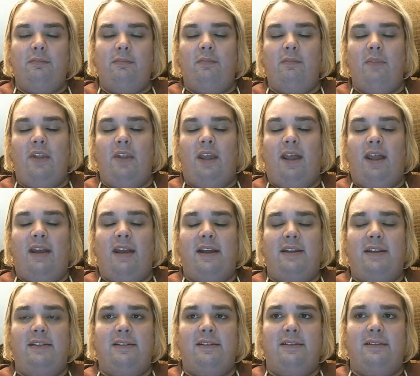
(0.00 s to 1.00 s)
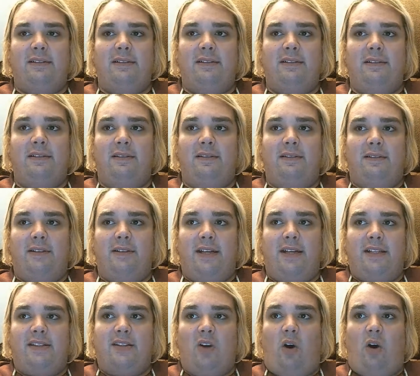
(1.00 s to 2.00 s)
And
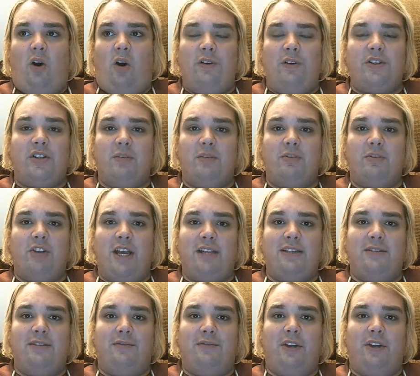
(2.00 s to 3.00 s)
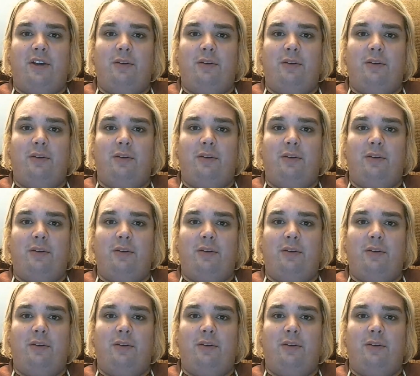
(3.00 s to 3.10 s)
it's all subjective, though.